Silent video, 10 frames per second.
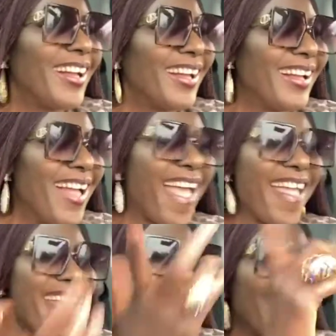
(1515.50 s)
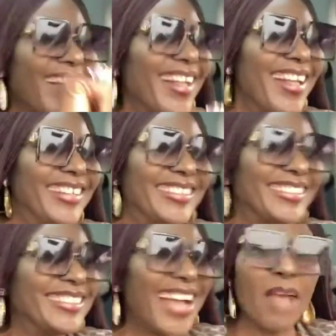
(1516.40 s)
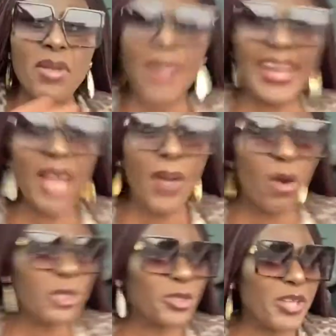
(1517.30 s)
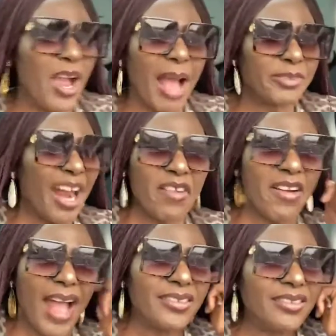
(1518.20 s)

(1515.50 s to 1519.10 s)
Hey! I'm in my neighborhood today. I'm driving around.